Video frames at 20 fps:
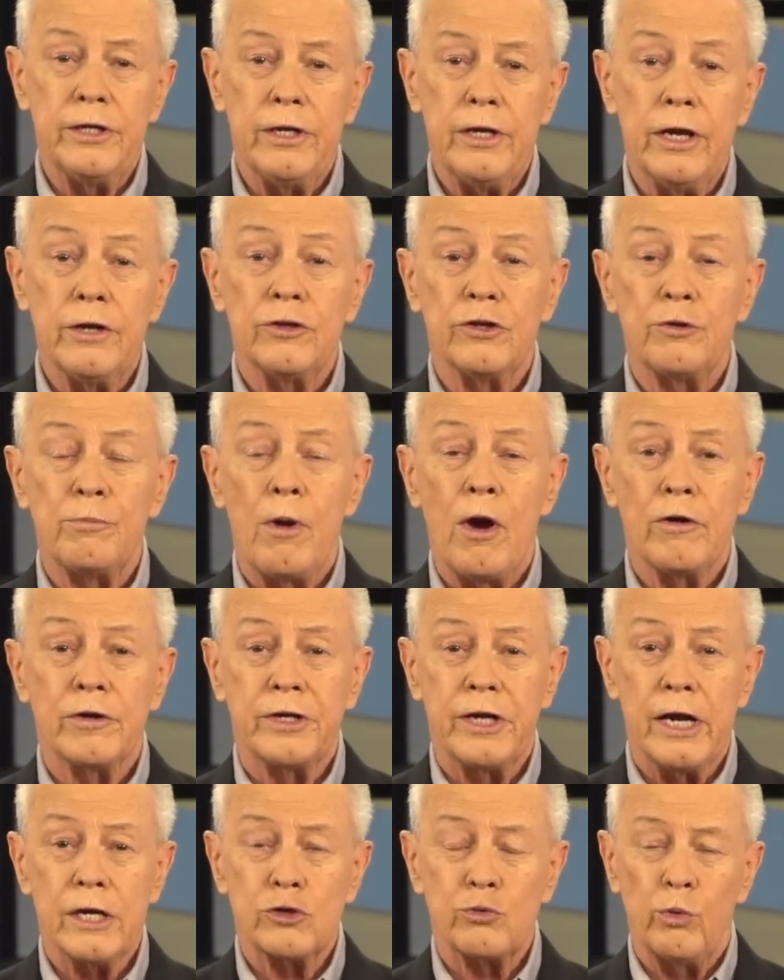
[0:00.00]
the end of the
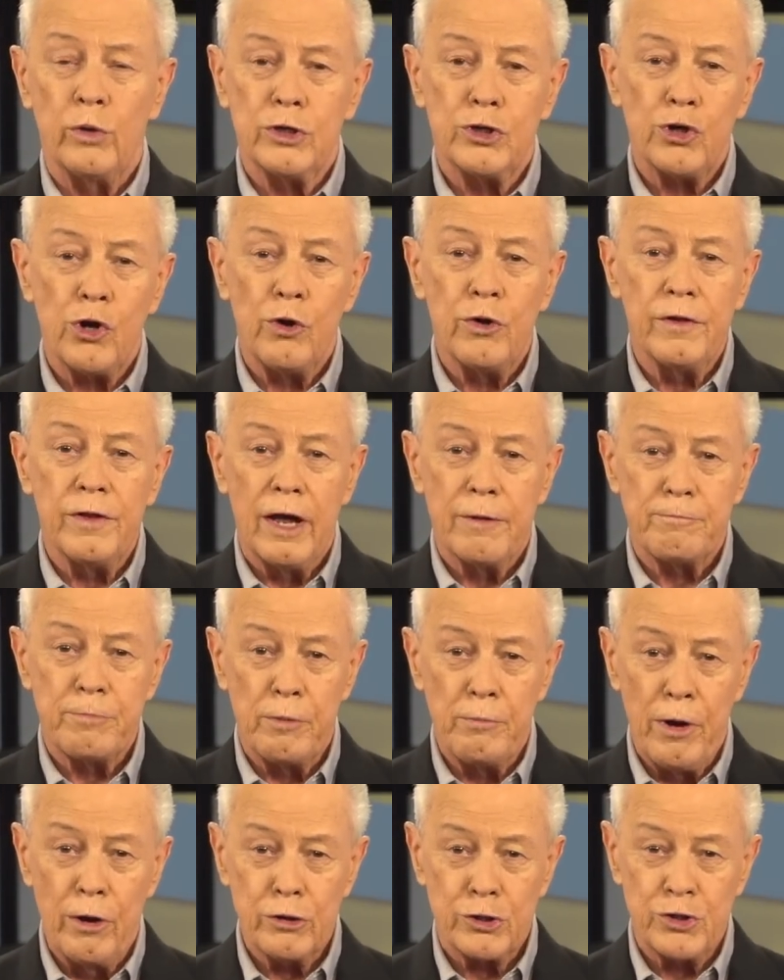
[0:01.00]
broadcast, we'll show you that
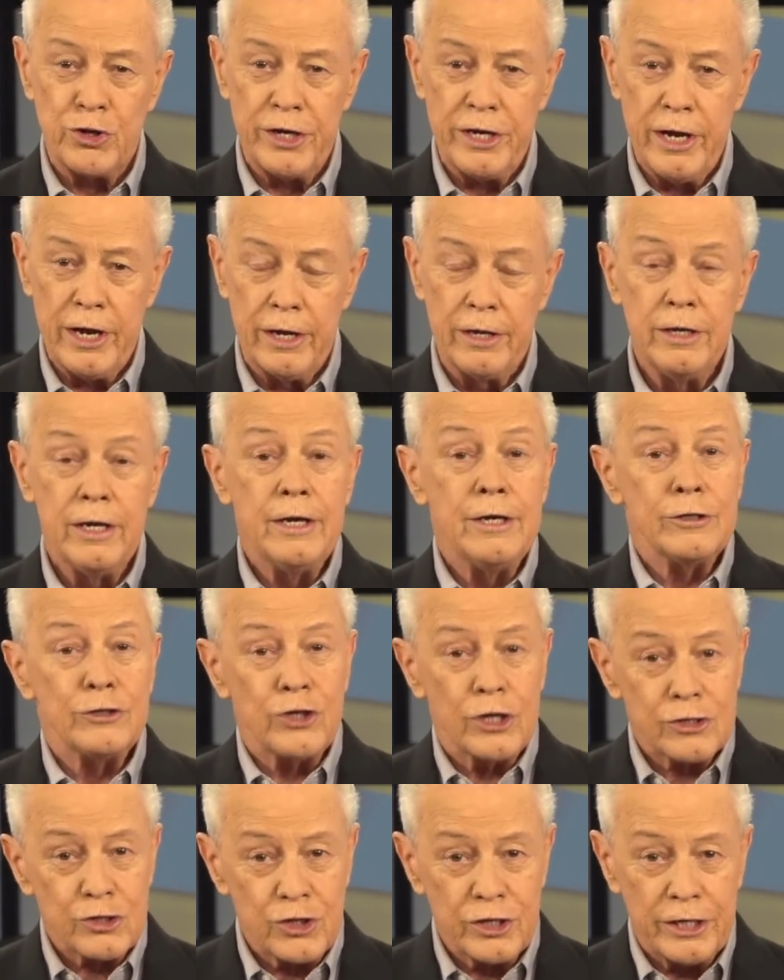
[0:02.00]
promotion again,
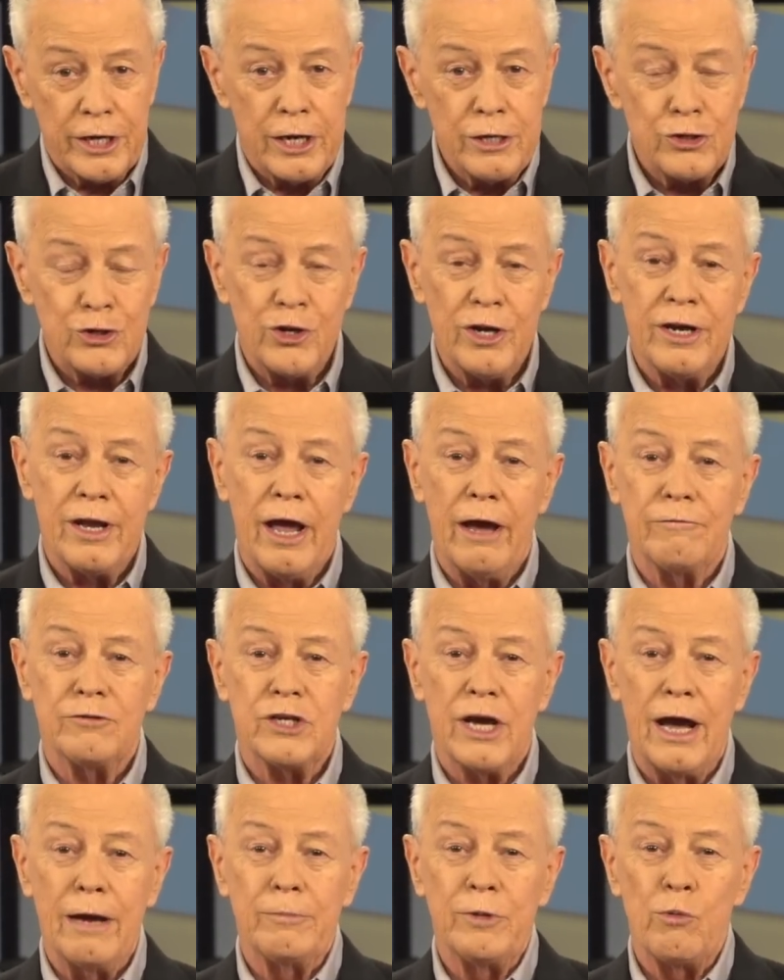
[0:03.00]
just in case you didn't have
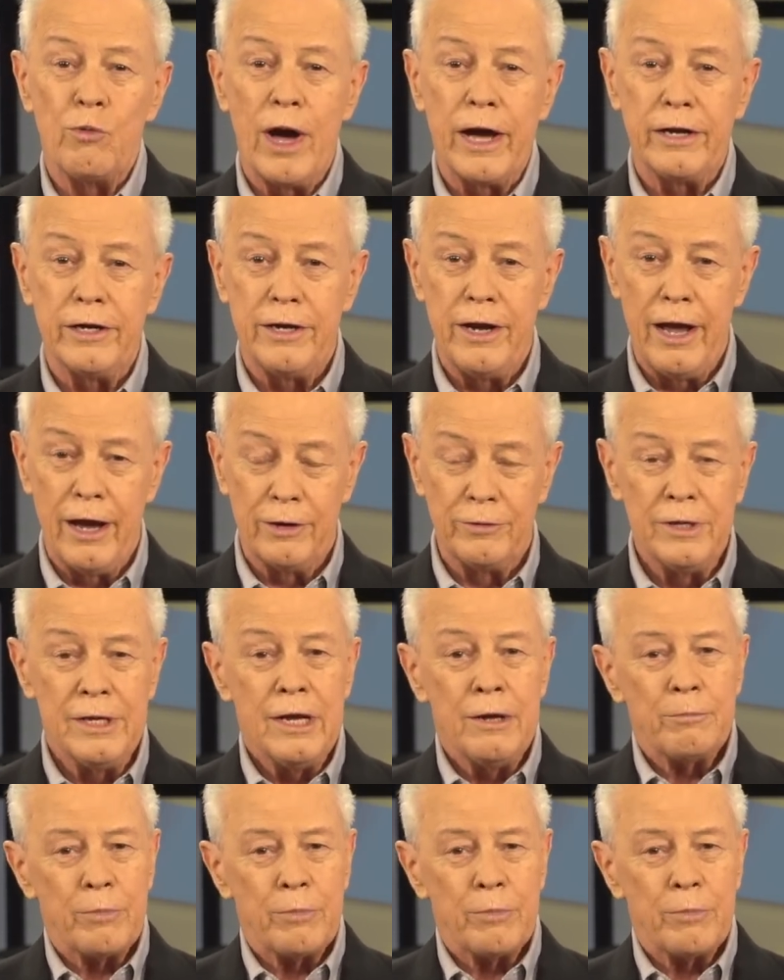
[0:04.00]
time to write it down.